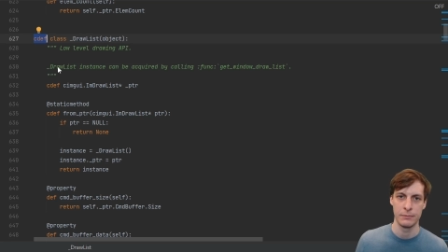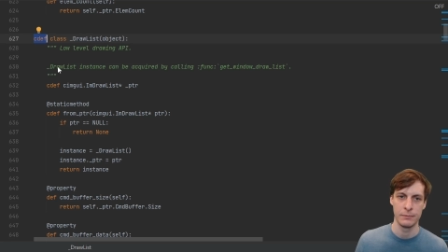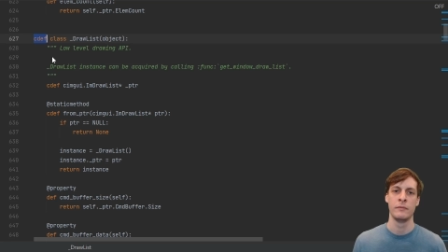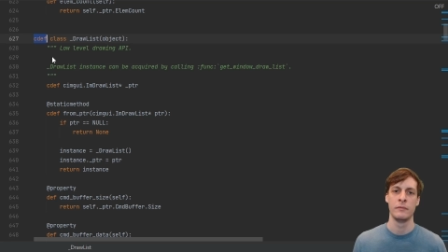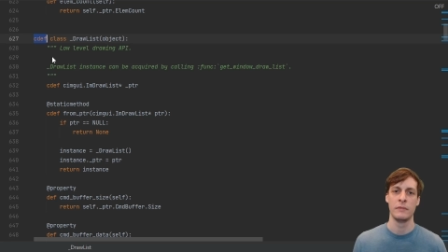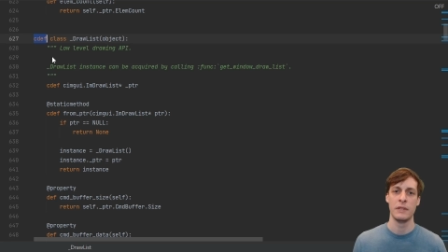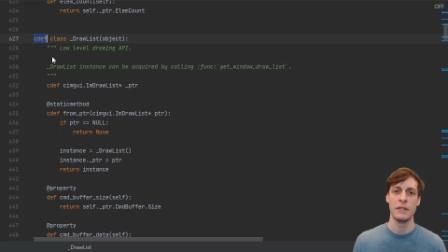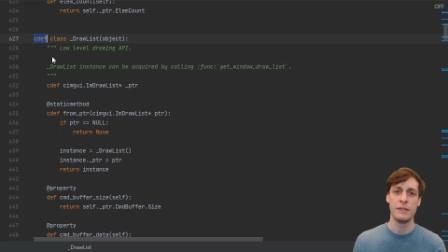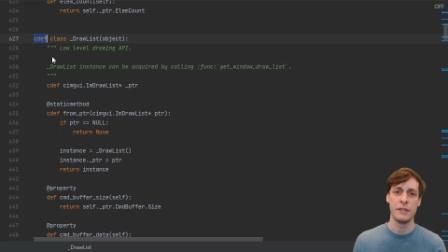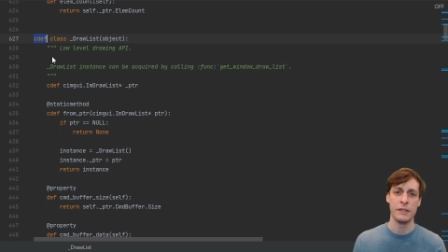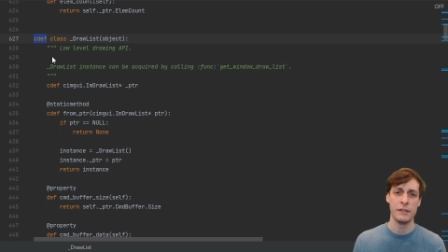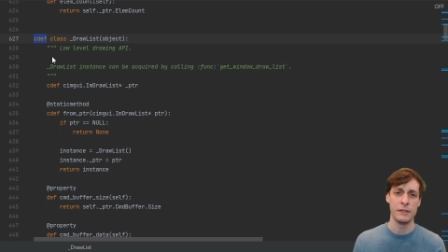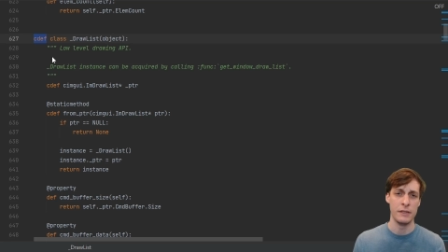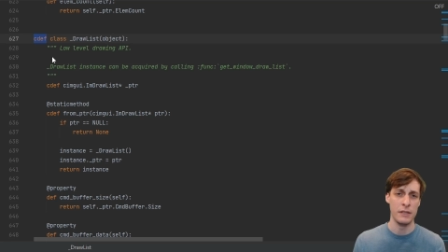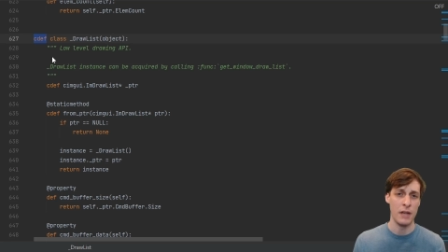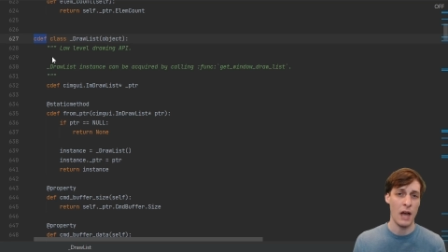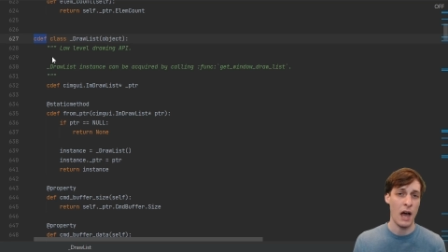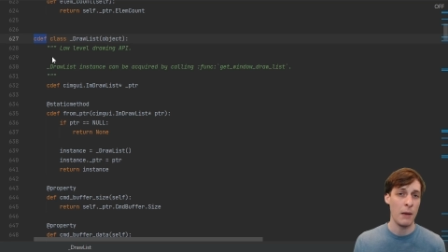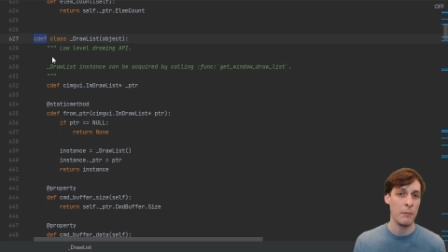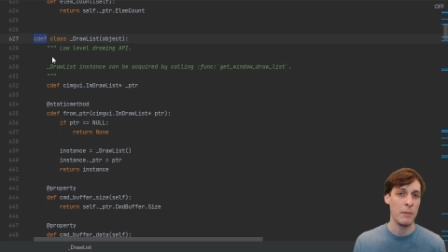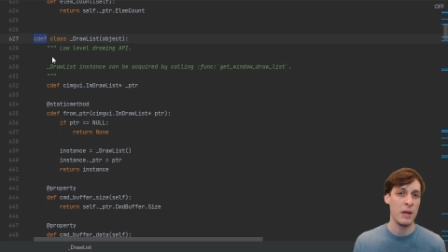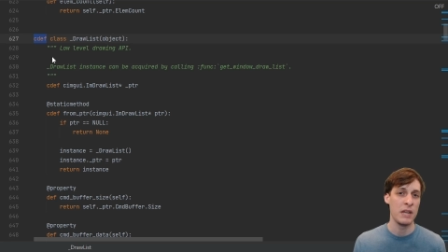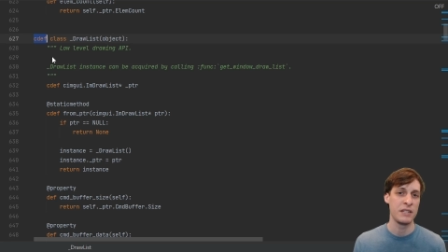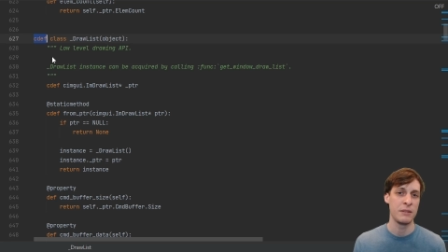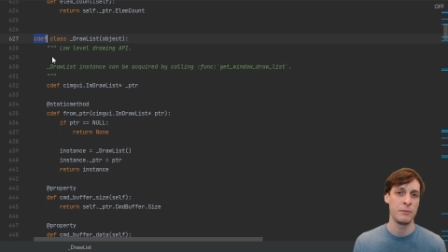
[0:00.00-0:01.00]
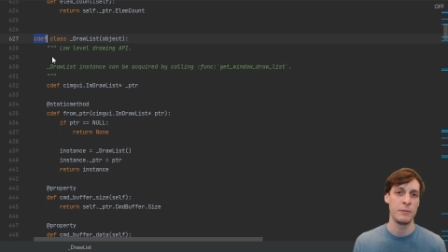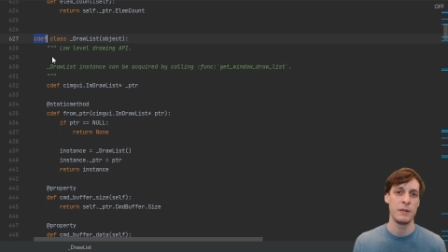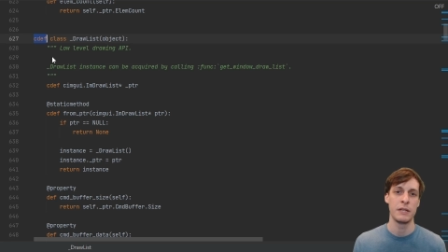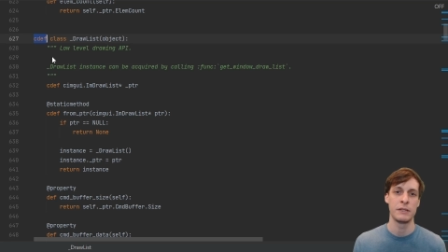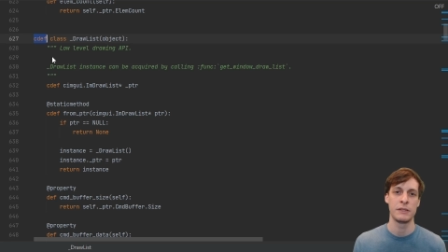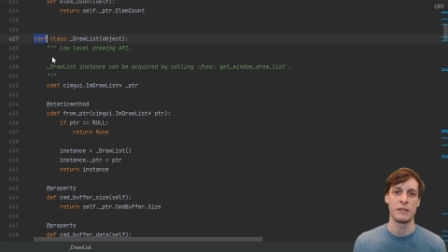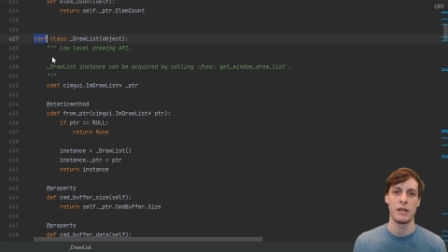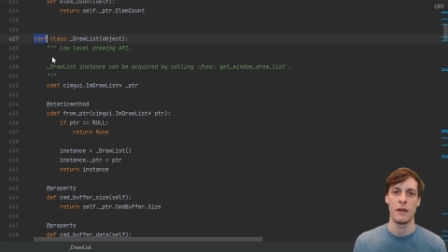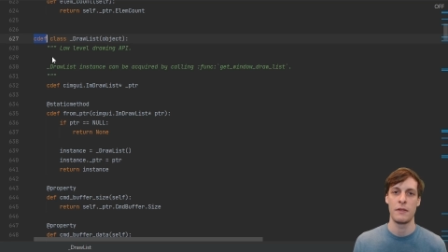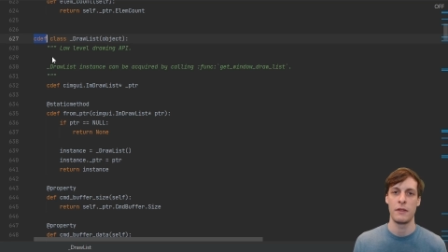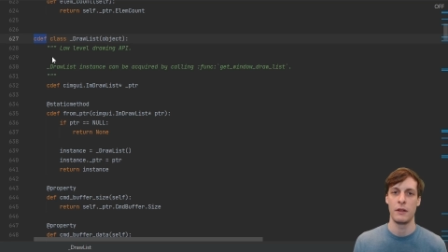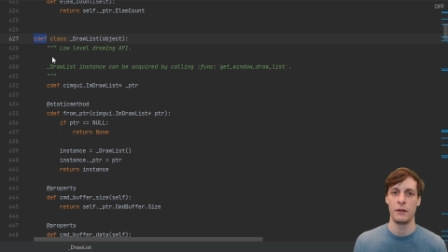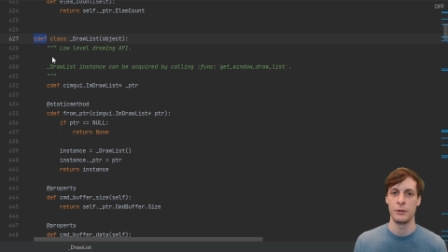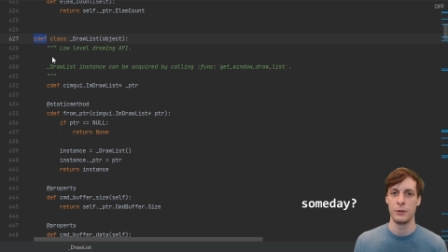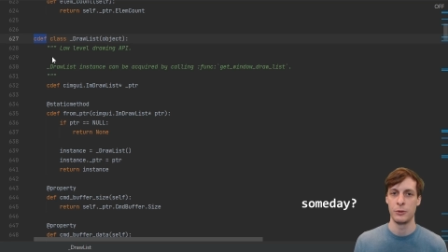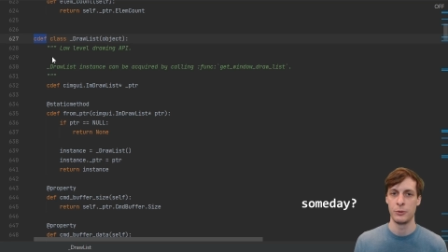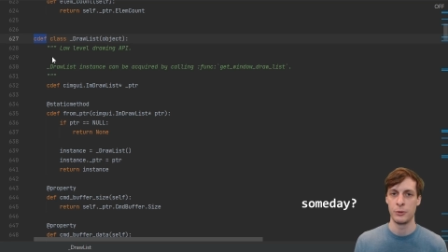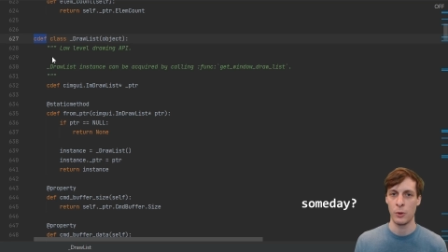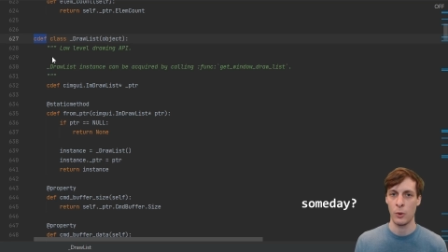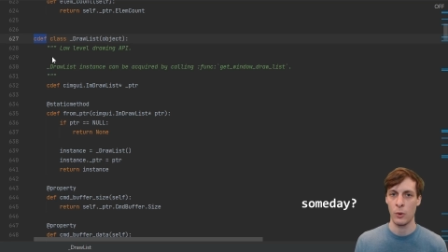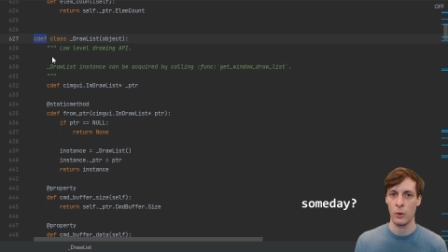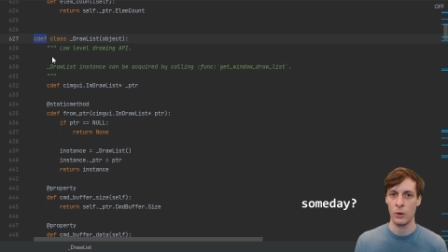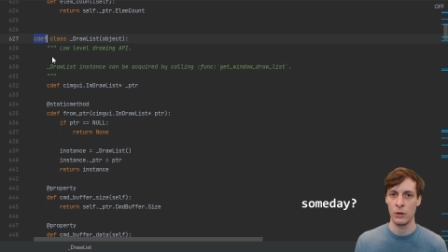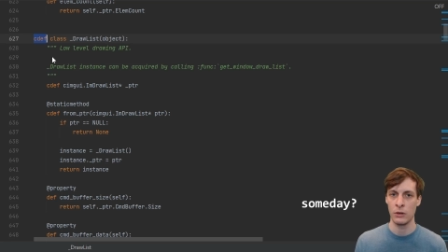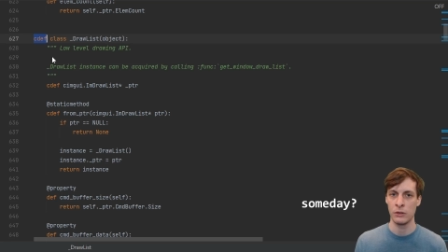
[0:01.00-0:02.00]
This is not meant to be a Cython
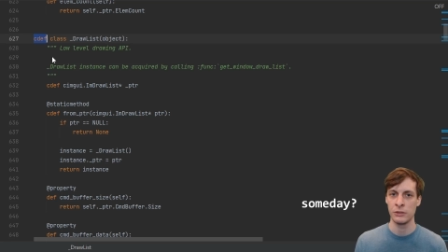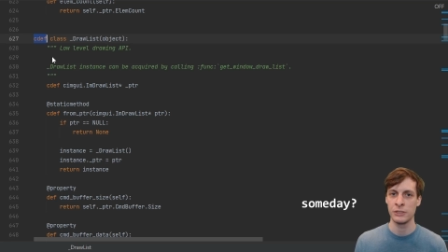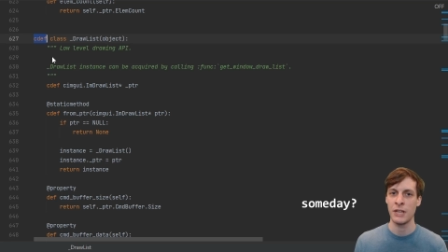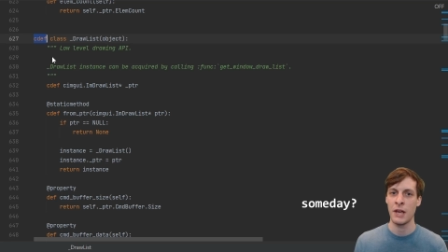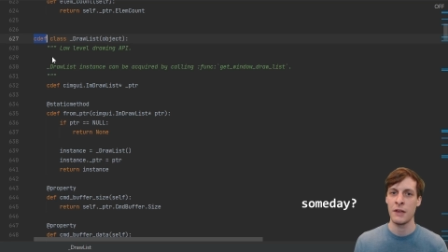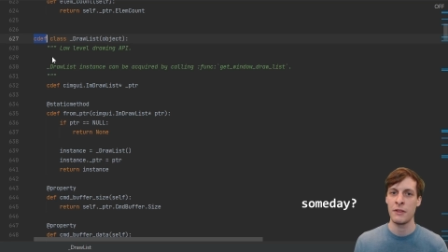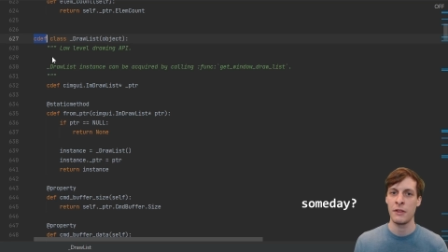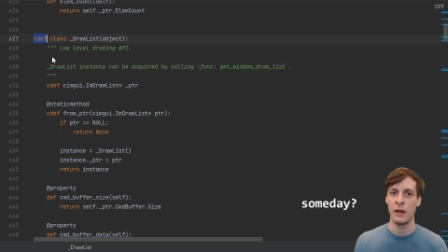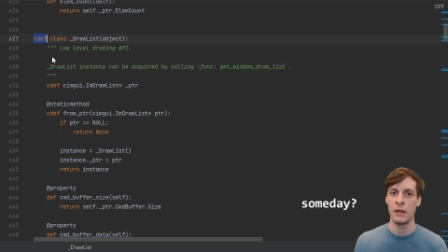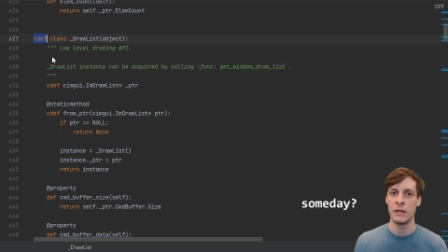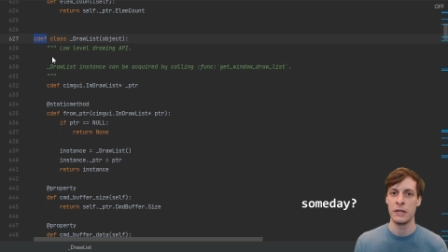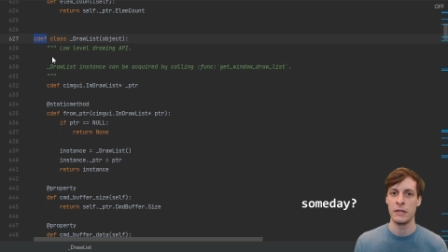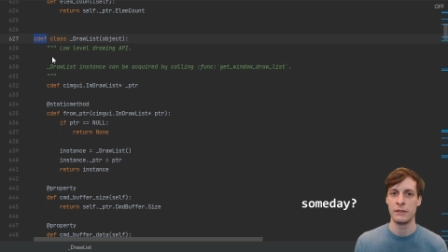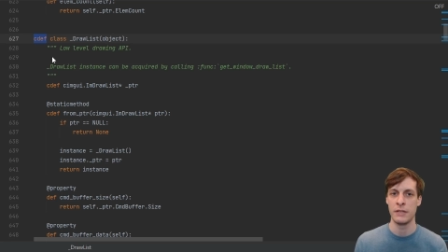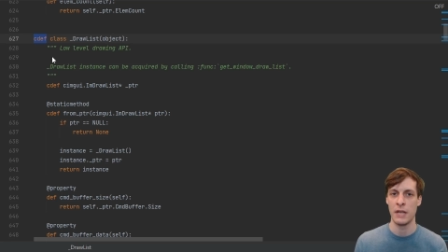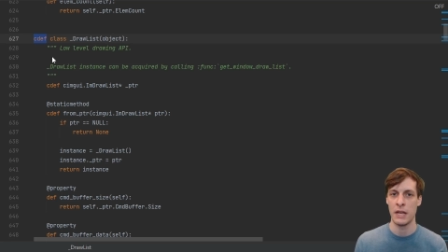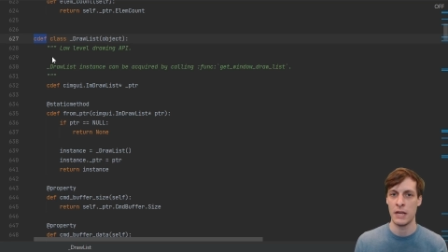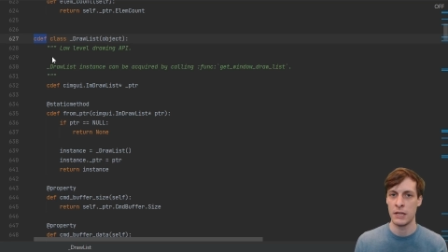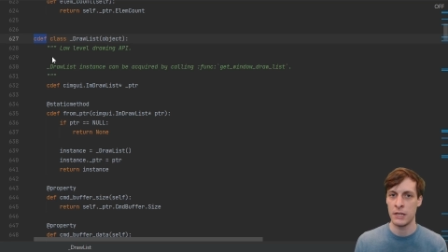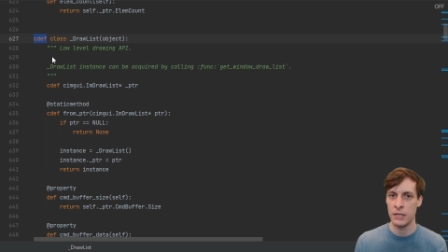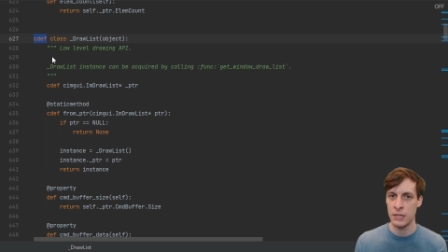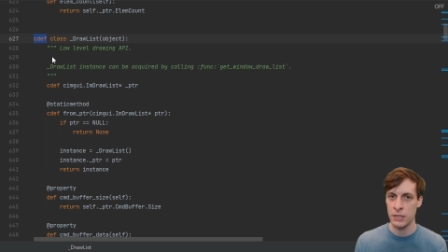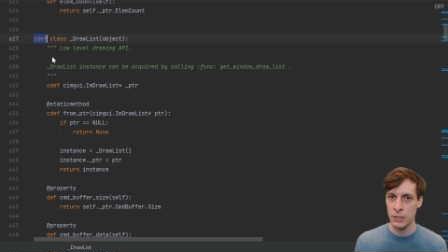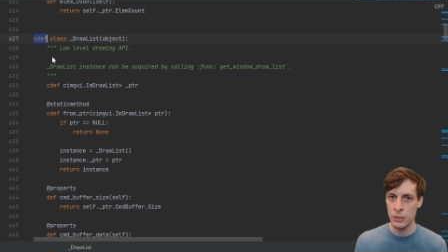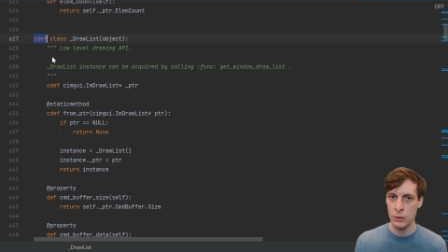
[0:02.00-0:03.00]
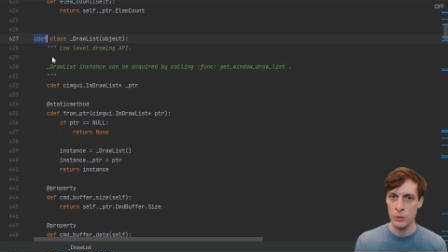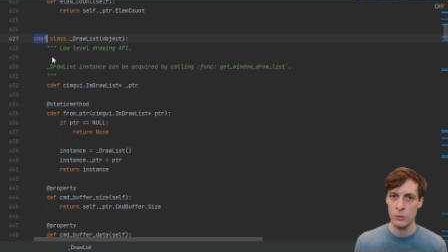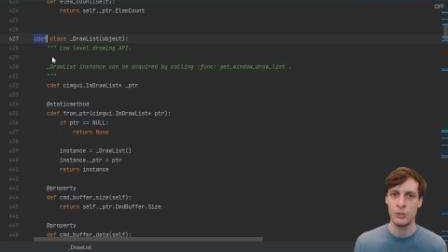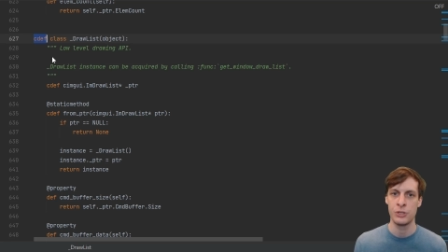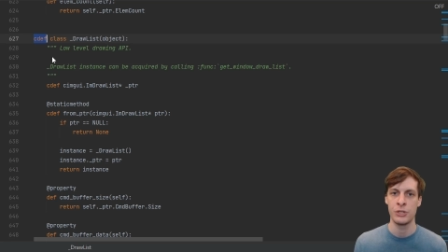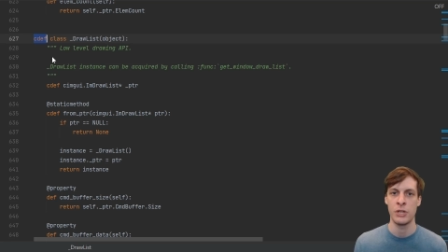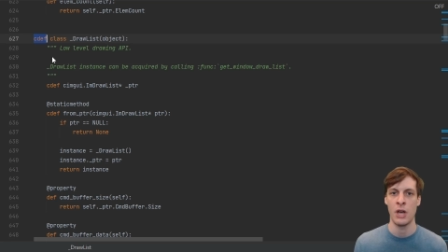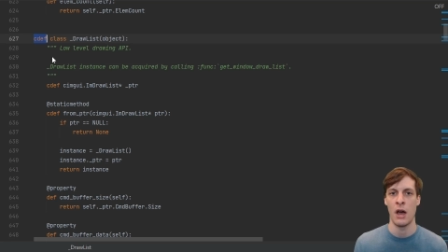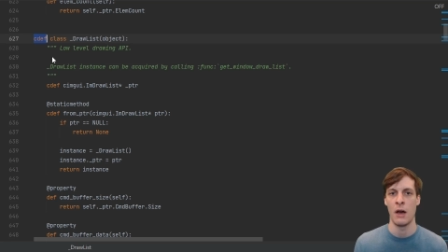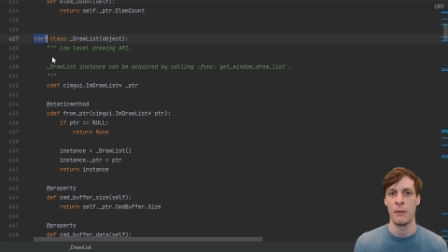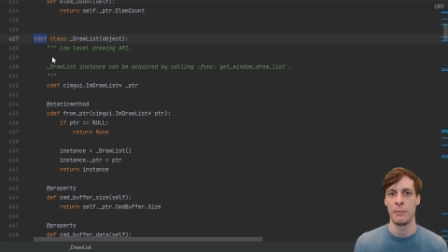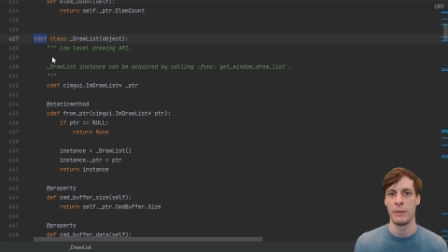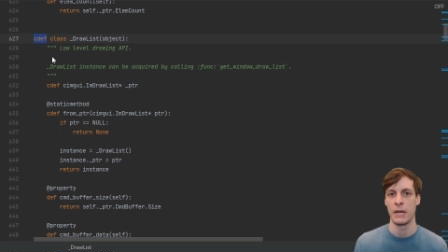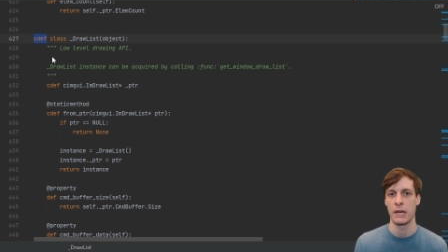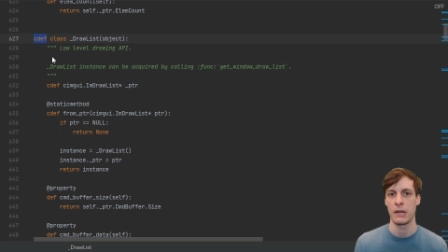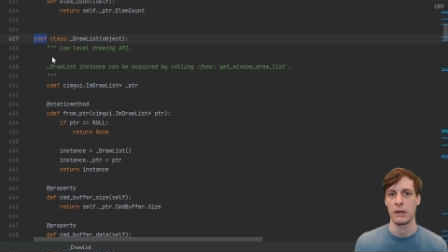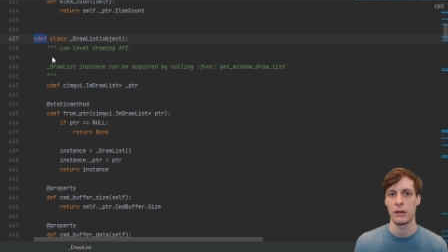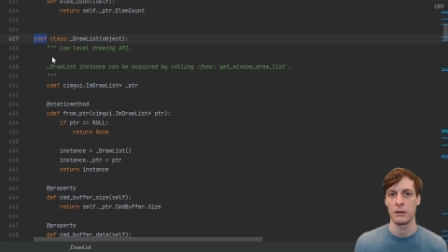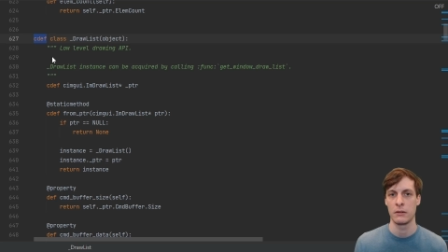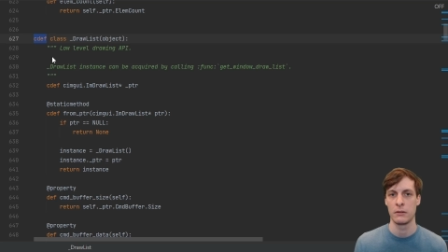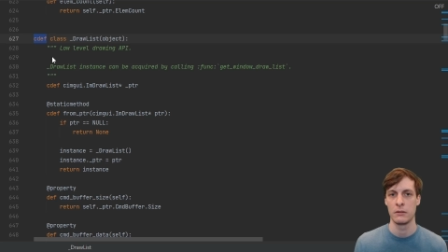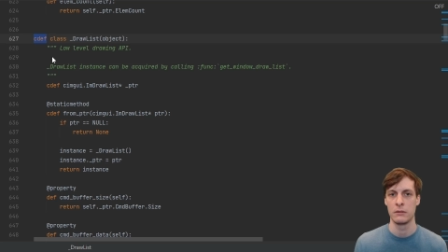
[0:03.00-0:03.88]
tutorial. Cython is a huge topic.